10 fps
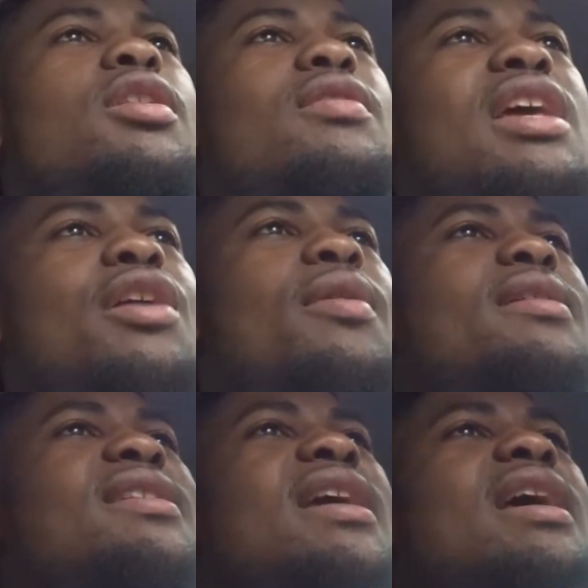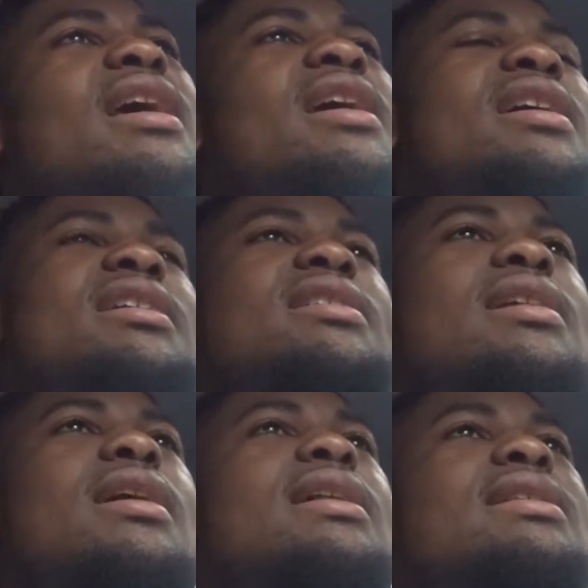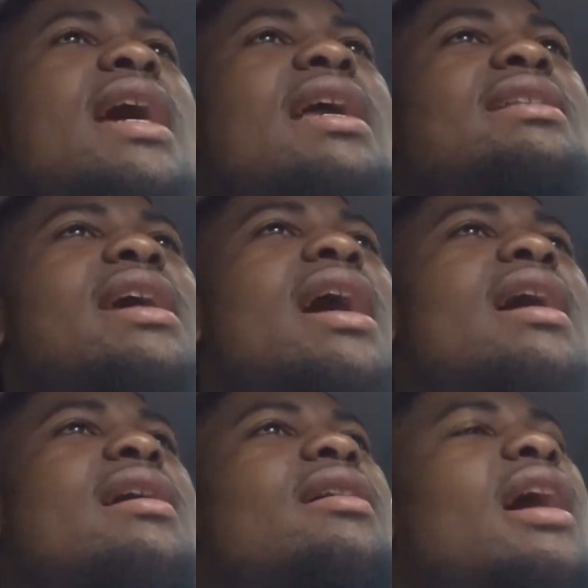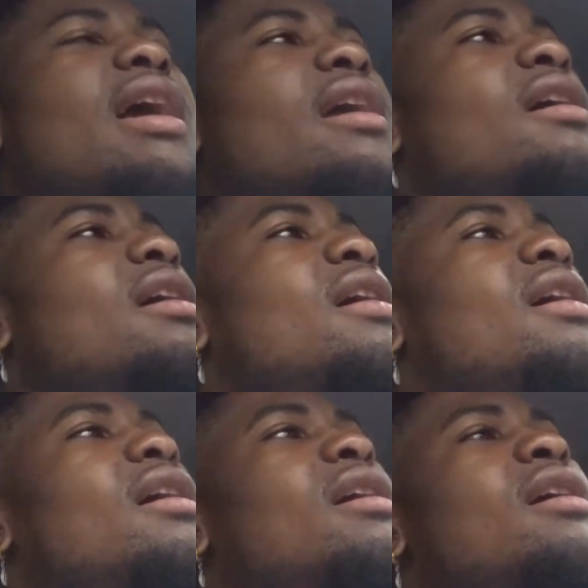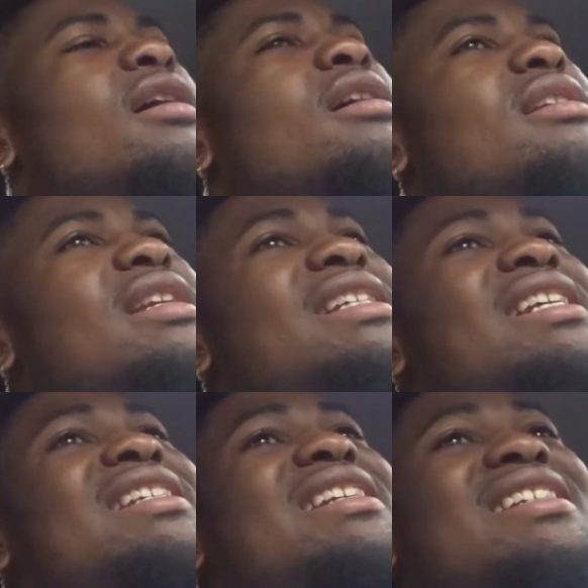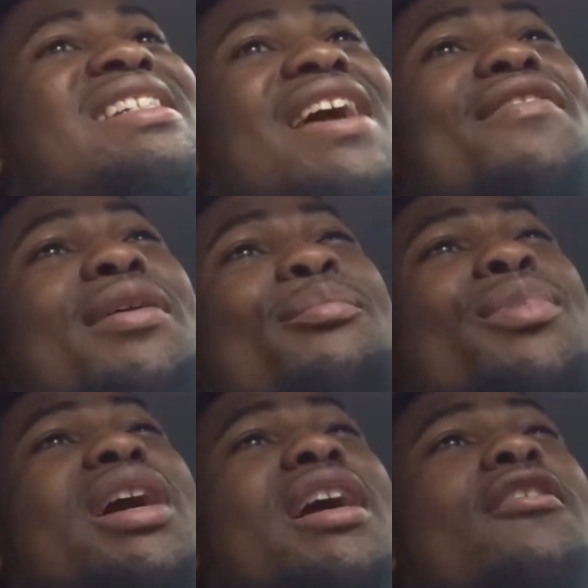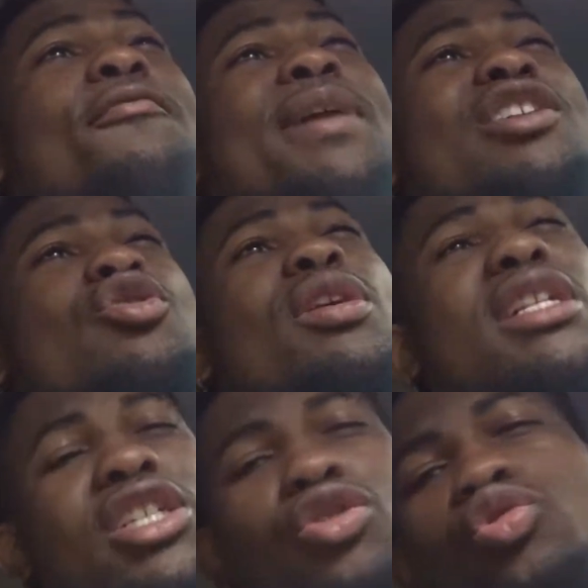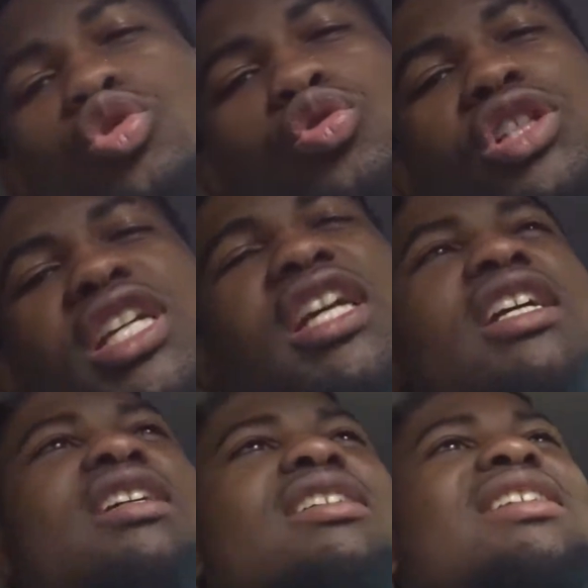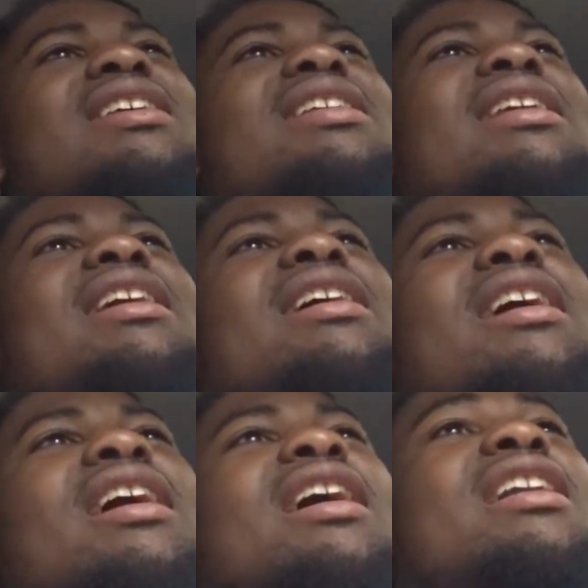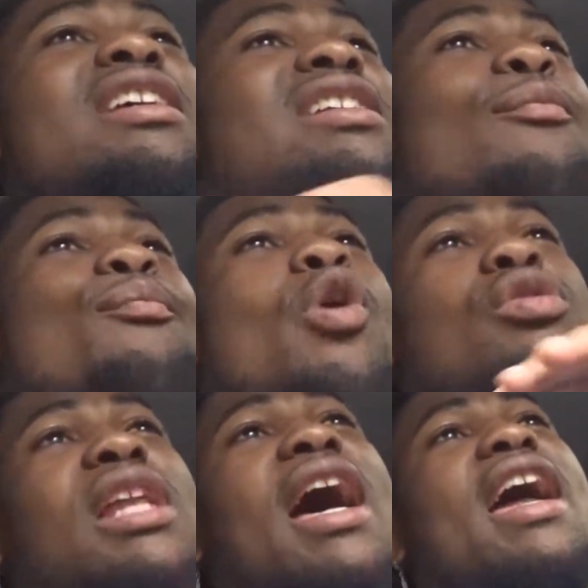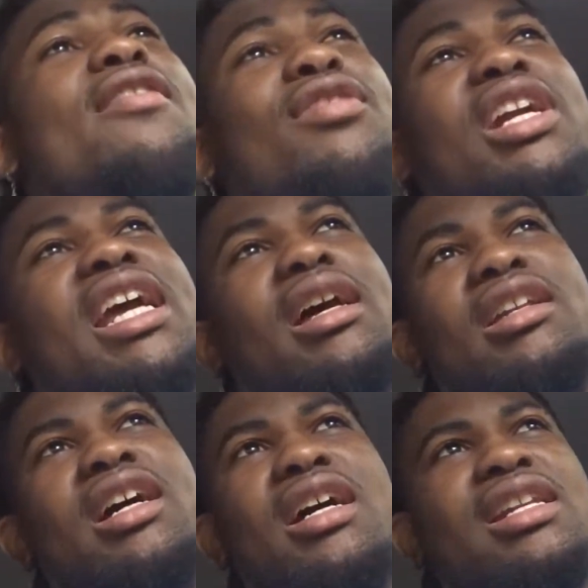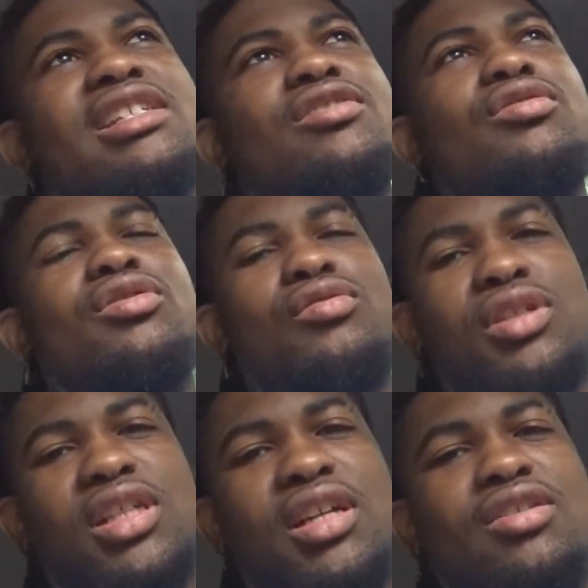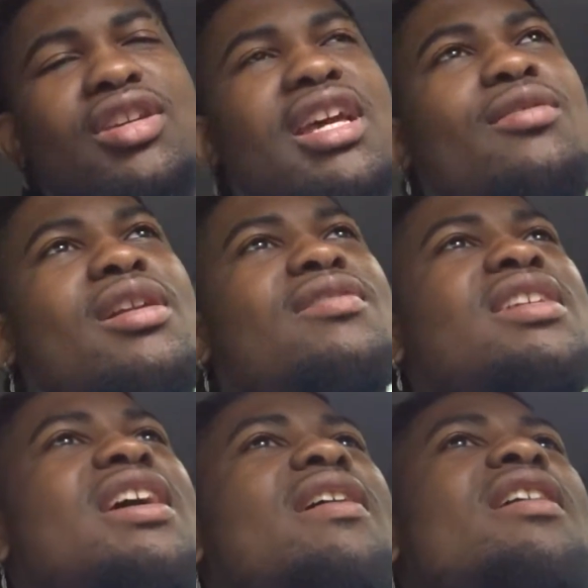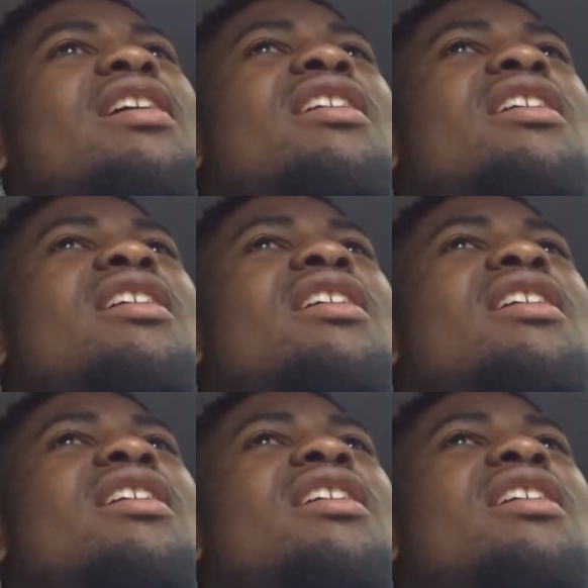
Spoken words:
You dig what I'm saying? It's gonna take time. Like, this is the 7th month of me doing this YouTube shit consistently. This the most I ever done this YouTube shit. You dig what I'm saying?